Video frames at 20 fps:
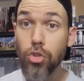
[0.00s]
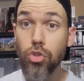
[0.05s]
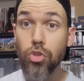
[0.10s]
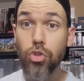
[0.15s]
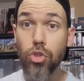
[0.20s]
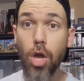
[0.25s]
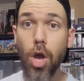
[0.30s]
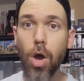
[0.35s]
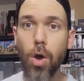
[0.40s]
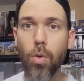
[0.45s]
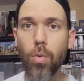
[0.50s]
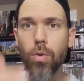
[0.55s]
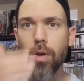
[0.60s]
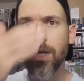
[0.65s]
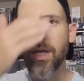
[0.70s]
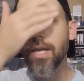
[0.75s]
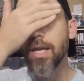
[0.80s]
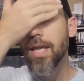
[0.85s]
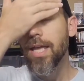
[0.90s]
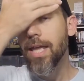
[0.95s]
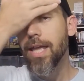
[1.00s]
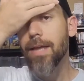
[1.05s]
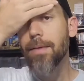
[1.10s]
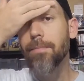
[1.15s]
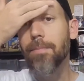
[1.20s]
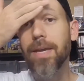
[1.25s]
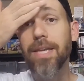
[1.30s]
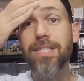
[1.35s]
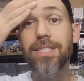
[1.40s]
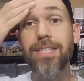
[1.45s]
So
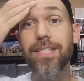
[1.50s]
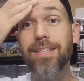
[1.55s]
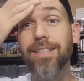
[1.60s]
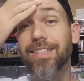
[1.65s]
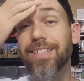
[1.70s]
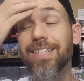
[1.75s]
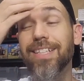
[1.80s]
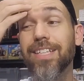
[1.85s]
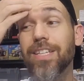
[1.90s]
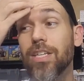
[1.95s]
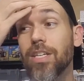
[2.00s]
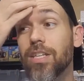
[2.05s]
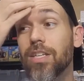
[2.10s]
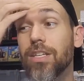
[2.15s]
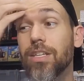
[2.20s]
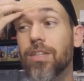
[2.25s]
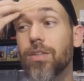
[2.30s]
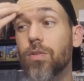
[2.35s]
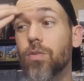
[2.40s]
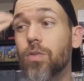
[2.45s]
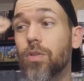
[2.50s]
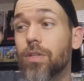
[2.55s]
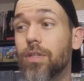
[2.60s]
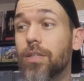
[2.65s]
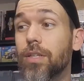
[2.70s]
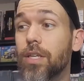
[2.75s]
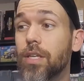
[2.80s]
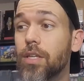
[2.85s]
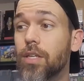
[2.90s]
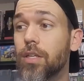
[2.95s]
basically you
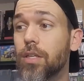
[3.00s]
would